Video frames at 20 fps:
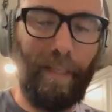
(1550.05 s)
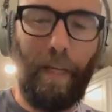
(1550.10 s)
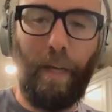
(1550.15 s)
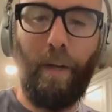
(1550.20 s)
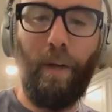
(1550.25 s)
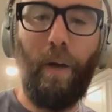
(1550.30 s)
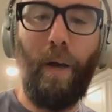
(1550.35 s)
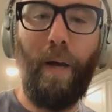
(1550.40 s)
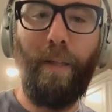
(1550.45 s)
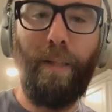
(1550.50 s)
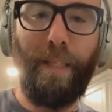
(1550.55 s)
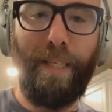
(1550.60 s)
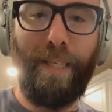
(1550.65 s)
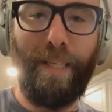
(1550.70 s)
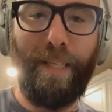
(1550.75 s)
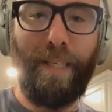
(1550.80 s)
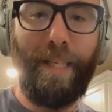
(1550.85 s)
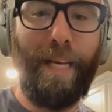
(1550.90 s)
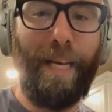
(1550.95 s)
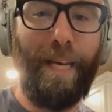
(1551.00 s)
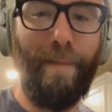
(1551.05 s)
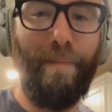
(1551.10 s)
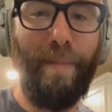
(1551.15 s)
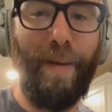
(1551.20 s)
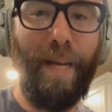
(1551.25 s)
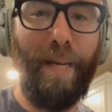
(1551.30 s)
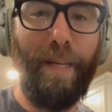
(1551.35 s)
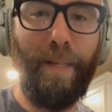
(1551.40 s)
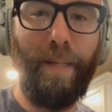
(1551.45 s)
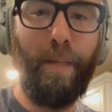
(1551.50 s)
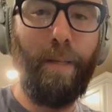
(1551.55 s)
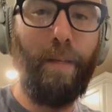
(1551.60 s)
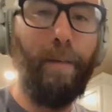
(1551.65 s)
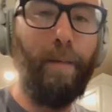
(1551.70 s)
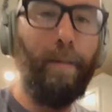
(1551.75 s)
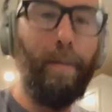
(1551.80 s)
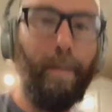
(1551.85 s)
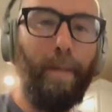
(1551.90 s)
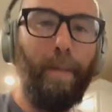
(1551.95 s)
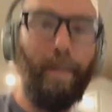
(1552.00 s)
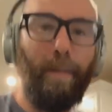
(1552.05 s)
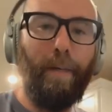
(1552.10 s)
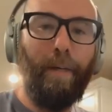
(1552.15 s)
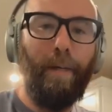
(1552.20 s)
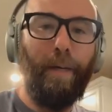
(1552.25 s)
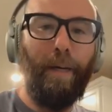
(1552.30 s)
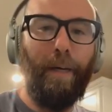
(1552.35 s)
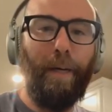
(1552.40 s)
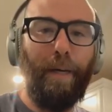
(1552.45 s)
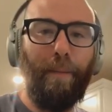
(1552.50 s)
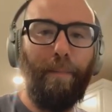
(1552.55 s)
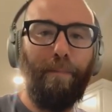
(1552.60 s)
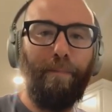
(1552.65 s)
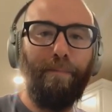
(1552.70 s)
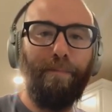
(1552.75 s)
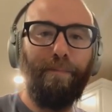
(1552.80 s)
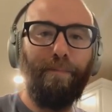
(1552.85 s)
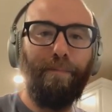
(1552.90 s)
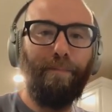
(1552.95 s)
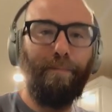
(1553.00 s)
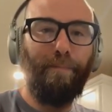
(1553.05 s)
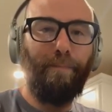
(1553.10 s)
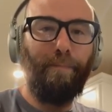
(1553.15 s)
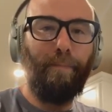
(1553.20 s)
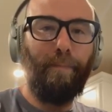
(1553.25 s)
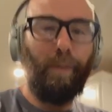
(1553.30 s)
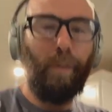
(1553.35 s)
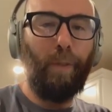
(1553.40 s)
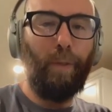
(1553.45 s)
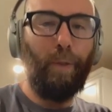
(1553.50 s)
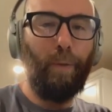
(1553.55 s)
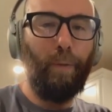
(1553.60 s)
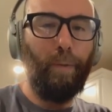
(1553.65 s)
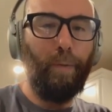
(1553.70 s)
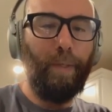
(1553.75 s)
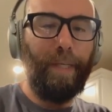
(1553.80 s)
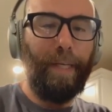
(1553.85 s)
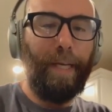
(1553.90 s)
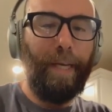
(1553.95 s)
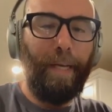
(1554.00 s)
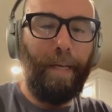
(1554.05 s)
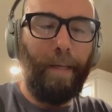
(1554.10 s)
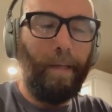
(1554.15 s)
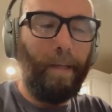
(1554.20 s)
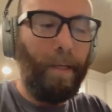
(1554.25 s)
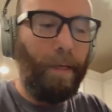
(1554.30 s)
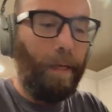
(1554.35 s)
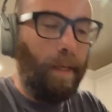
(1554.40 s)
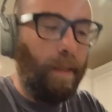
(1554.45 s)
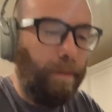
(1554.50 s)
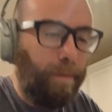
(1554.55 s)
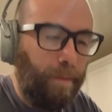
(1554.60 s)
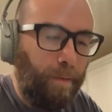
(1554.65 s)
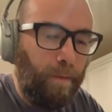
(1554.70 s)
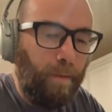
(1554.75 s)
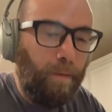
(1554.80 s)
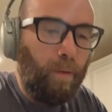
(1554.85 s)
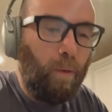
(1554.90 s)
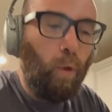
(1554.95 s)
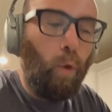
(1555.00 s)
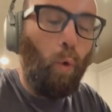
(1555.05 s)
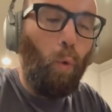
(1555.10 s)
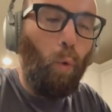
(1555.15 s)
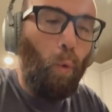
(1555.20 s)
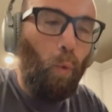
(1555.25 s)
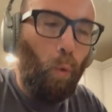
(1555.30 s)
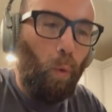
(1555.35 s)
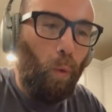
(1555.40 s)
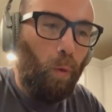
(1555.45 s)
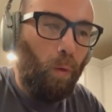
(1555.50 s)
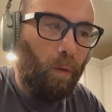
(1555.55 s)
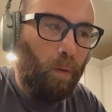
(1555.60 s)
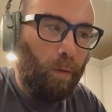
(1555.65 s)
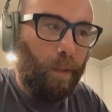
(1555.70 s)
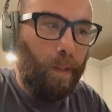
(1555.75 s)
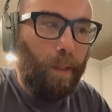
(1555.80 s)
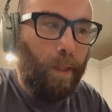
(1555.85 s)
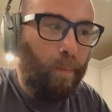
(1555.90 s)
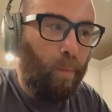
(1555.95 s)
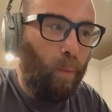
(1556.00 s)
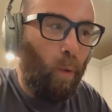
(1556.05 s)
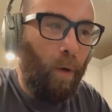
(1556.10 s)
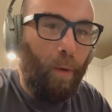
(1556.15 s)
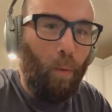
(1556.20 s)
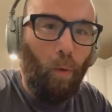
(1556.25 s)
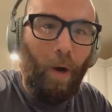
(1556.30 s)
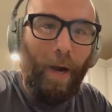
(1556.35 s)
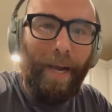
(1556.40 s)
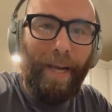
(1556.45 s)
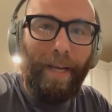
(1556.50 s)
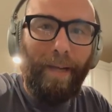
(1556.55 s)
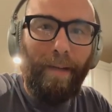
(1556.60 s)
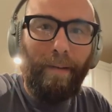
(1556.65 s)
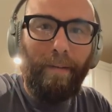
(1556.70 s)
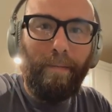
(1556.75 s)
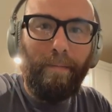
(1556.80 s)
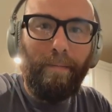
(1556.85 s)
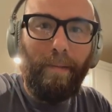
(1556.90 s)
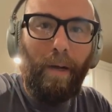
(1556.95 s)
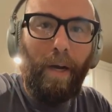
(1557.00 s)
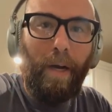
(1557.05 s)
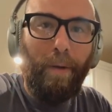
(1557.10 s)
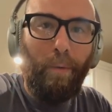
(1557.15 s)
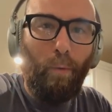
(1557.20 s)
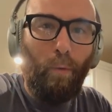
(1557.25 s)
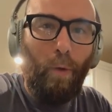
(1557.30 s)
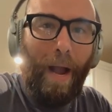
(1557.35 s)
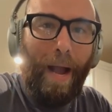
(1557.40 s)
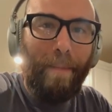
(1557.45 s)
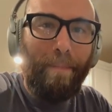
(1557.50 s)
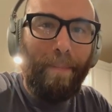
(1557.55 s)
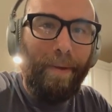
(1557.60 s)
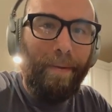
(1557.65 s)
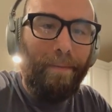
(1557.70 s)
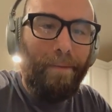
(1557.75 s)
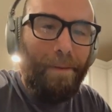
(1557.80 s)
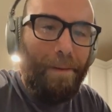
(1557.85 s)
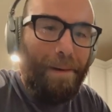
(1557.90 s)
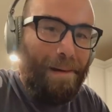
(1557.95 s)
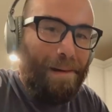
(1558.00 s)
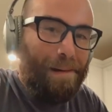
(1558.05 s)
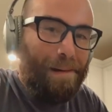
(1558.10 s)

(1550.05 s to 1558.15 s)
I don't know, at least 10 minutes um, to get cool to the point where I can unwrap it.